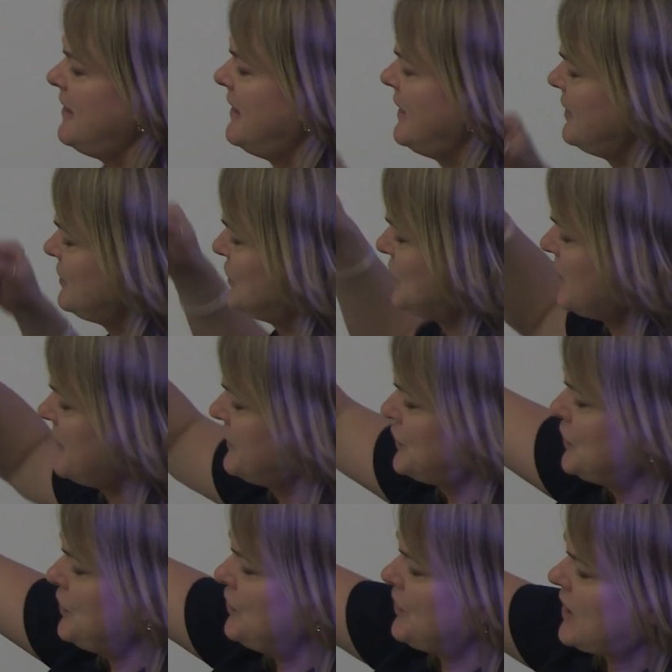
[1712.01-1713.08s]
there's sort of
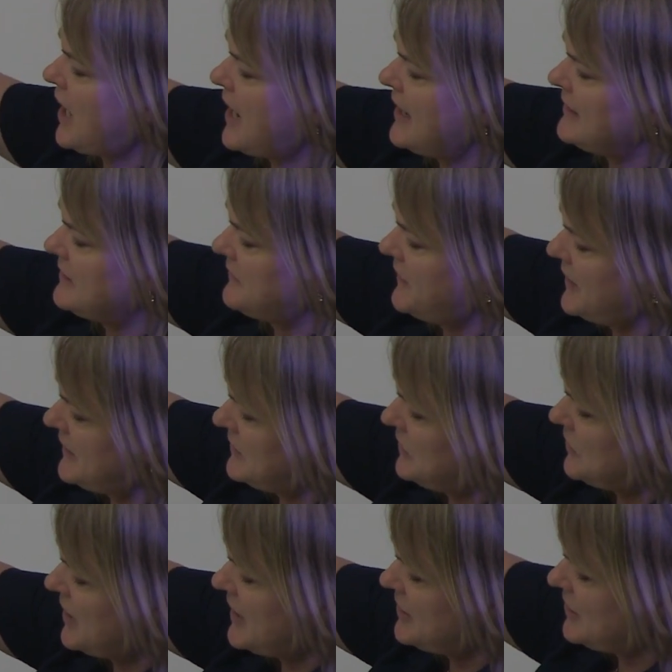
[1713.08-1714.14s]
two kinds of
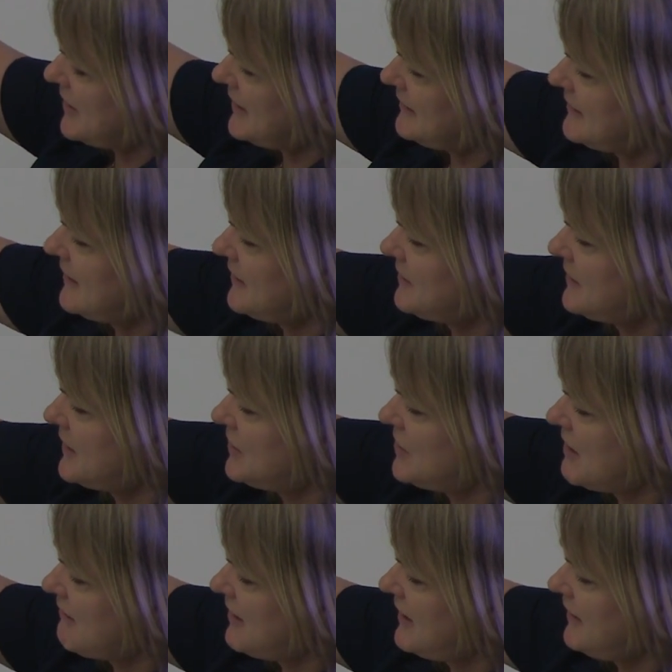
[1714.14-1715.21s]
illustrations. There's the
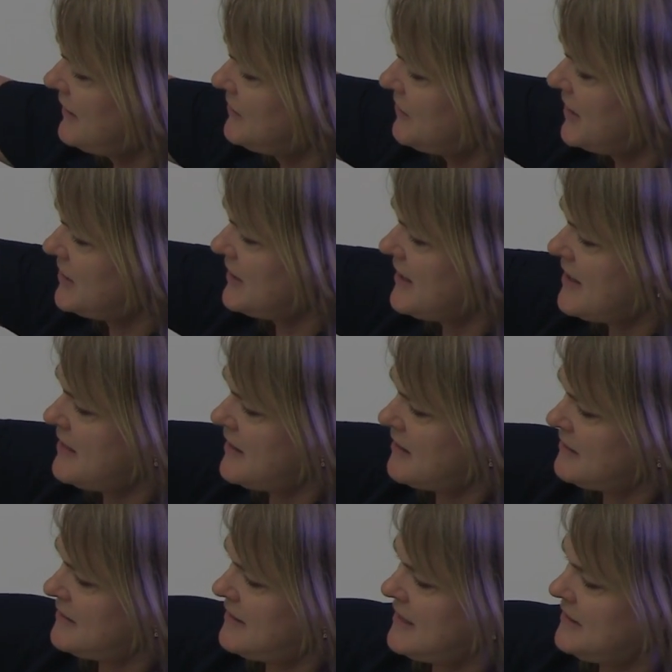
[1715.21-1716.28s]
general illustration, then
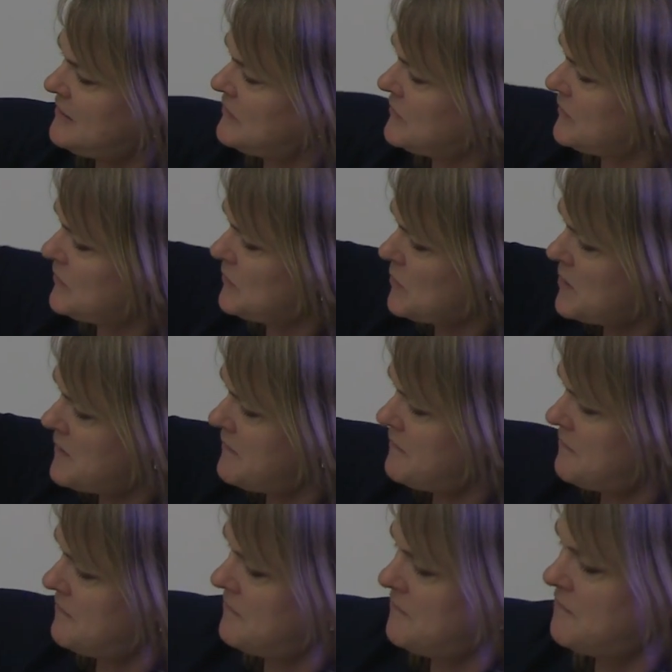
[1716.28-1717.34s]
there's these sort
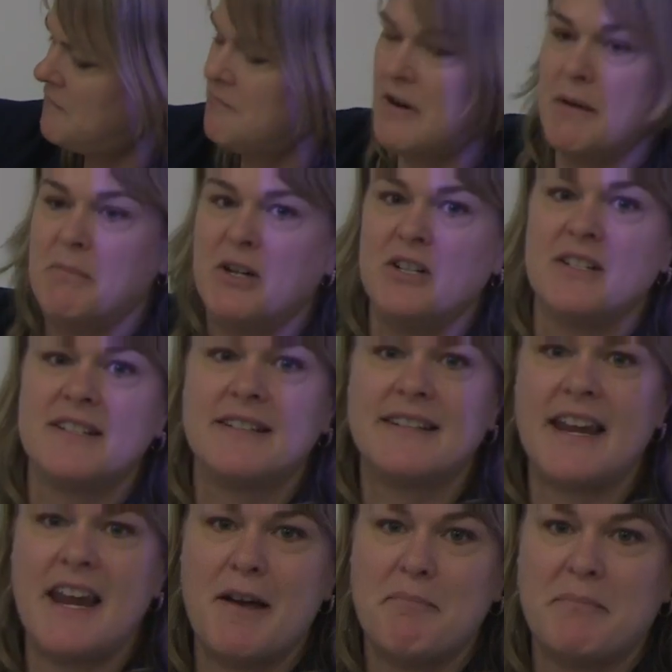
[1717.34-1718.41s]
of rubber
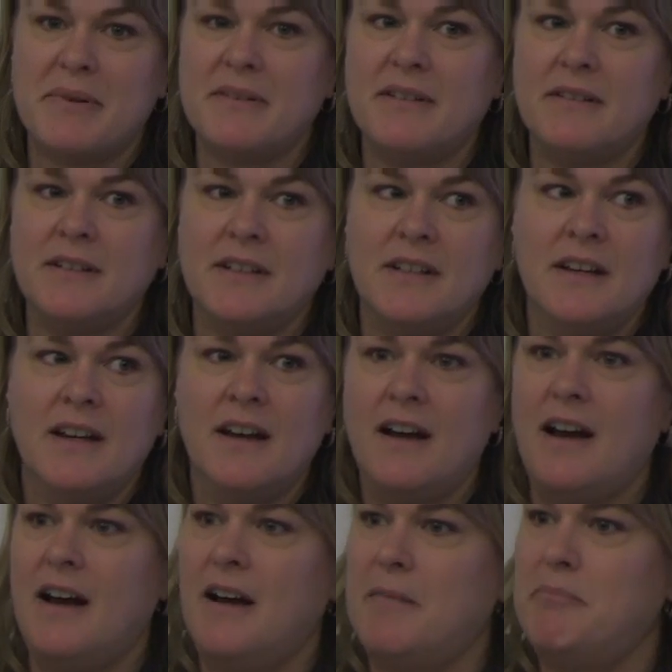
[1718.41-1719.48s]
stamp
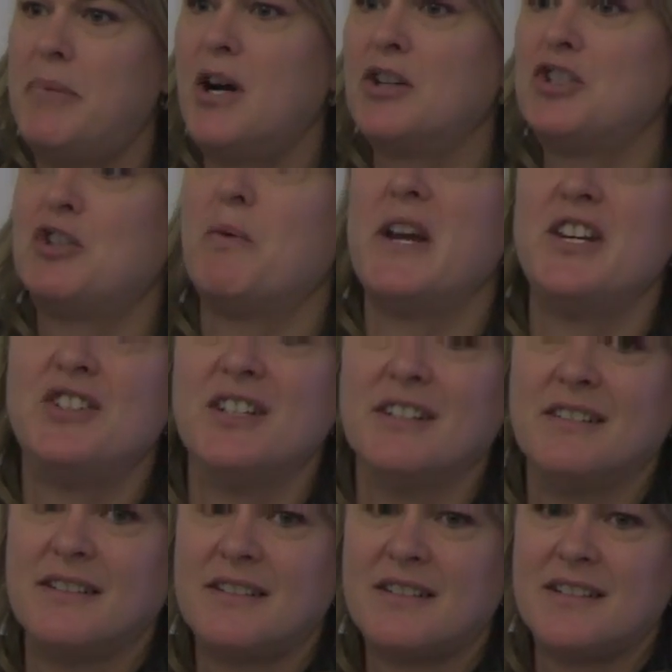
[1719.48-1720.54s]
uh,
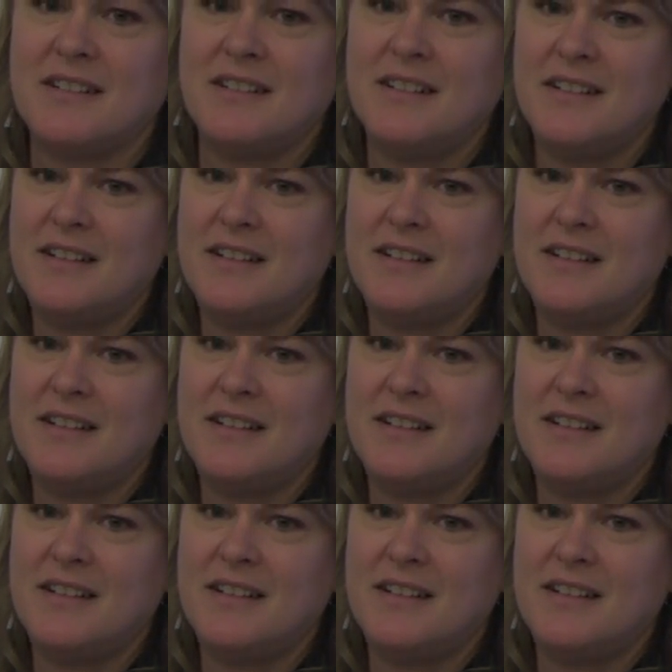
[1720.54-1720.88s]
punctuations